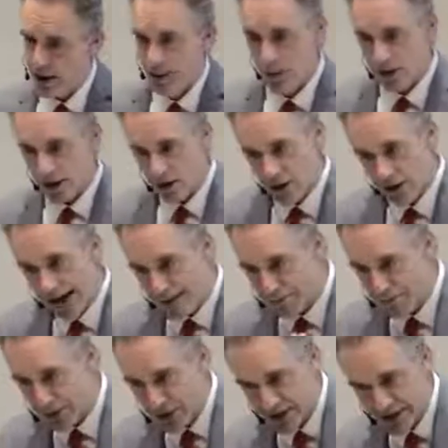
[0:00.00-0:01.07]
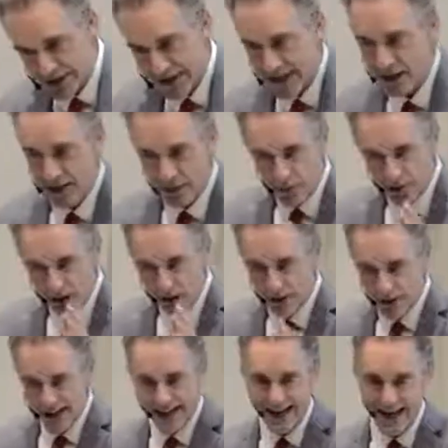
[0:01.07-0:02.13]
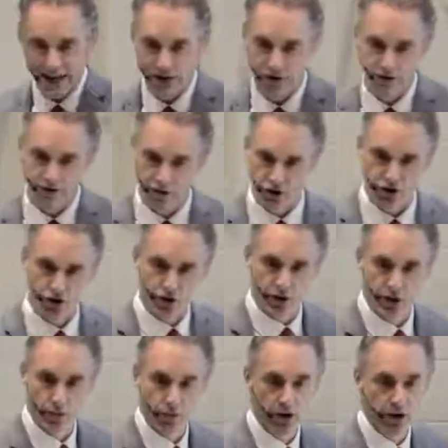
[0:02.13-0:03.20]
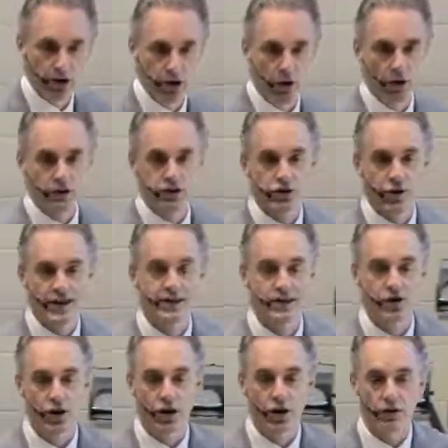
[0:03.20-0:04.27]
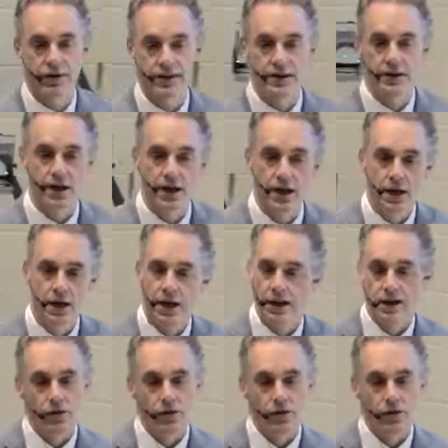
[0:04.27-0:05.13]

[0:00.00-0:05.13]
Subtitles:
We're going to call that personality. We're going to call that extroversion. And we're going to call stress tolerance. You